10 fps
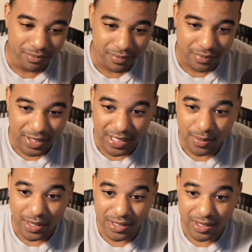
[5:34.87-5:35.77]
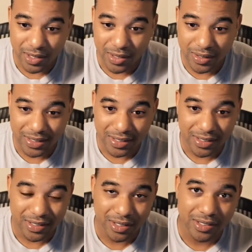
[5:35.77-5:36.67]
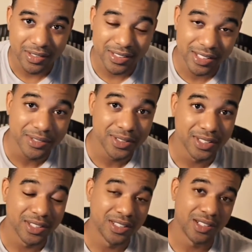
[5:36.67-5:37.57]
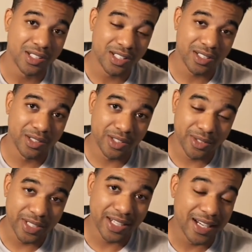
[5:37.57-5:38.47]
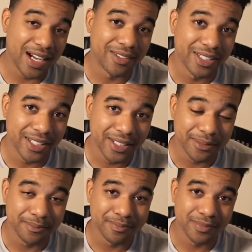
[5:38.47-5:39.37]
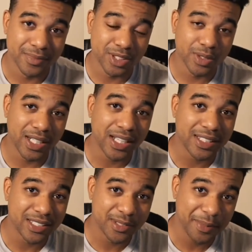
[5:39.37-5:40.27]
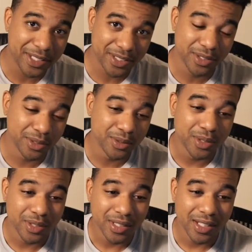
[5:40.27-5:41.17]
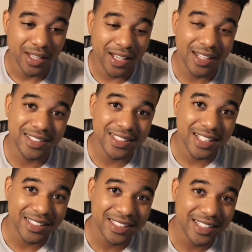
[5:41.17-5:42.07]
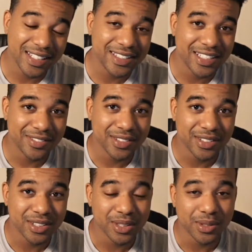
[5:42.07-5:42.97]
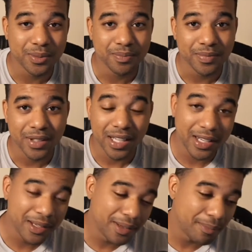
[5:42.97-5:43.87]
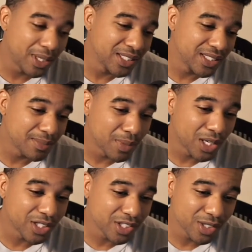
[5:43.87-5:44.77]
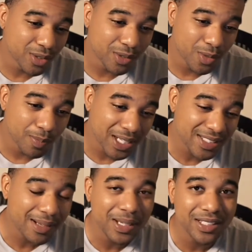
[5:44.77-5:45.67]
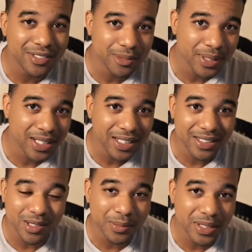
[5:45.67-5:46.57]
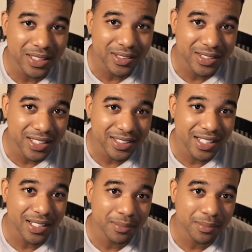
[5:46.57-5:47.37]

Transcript: That's when I saw the silver R33 that I got right now. So I got the Spec 2, and it's a 1997. So, and the month is March. So by the time I leave Japan, it's gonna be legal stateside.